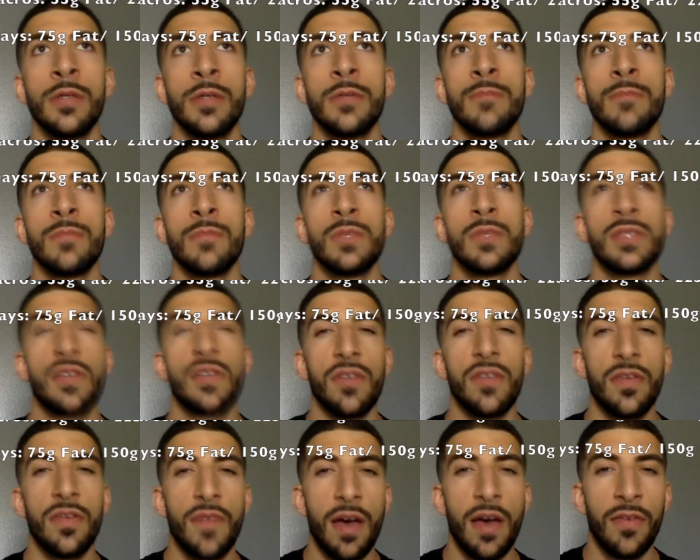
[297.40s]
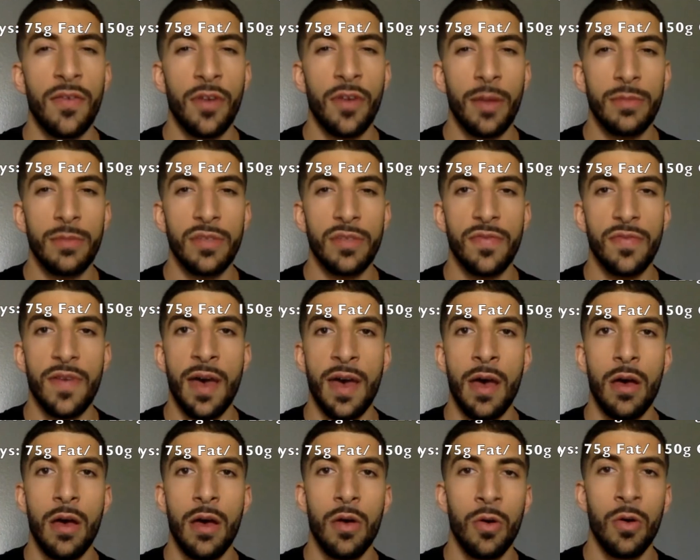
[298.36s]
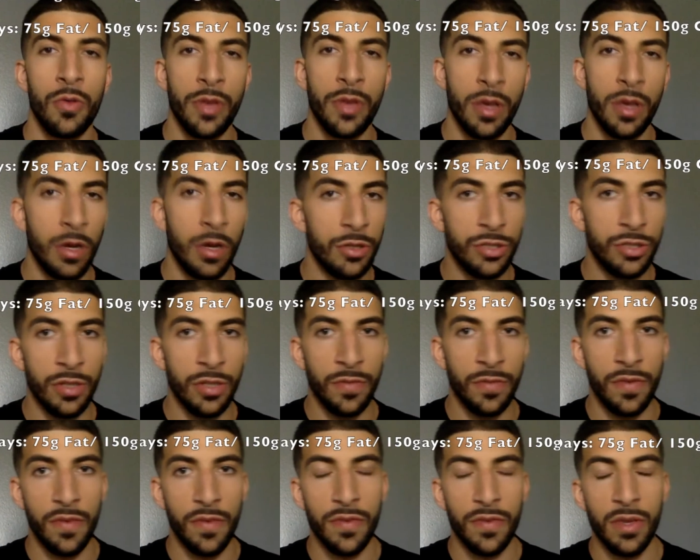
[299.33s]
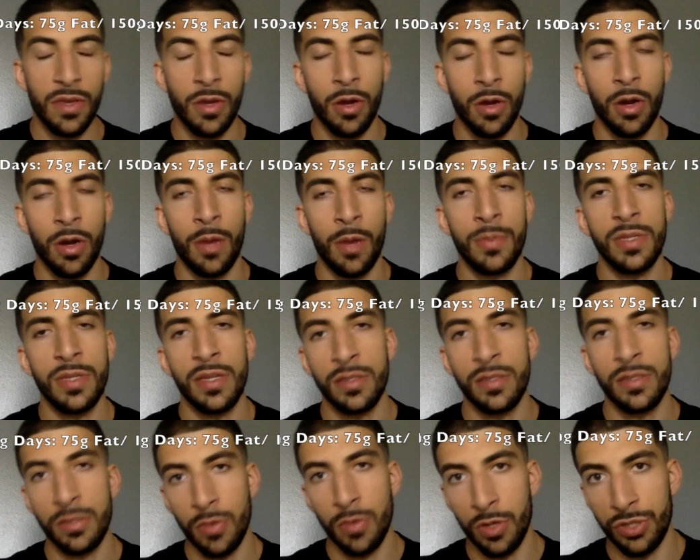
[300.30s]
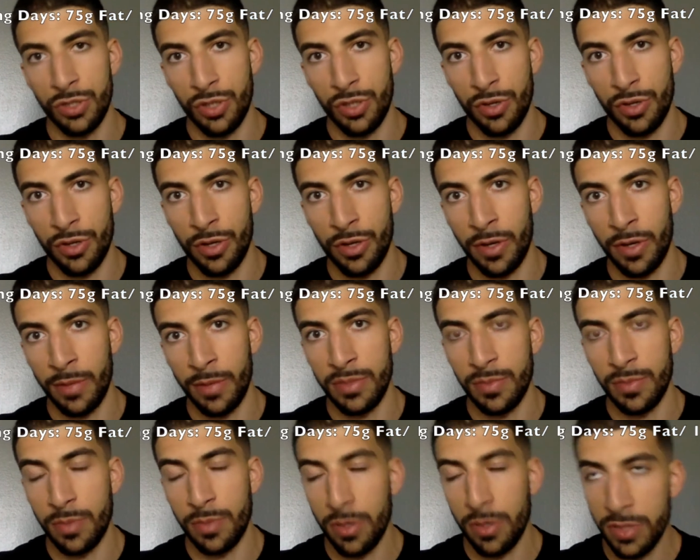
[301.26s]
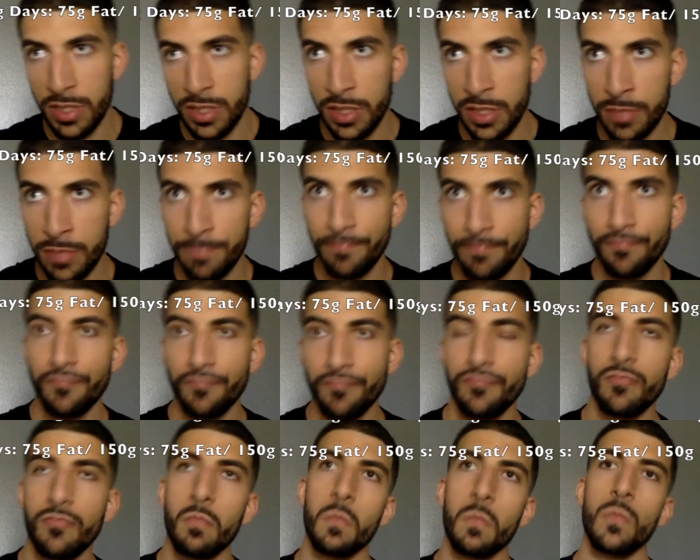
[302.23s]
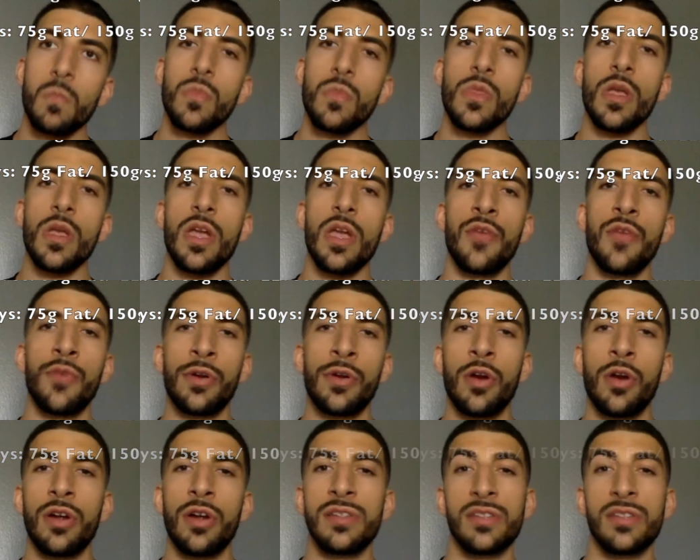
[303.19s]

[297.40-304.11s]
75 grams of fat, only 150 carbs, and 230 grams of protein. In regards to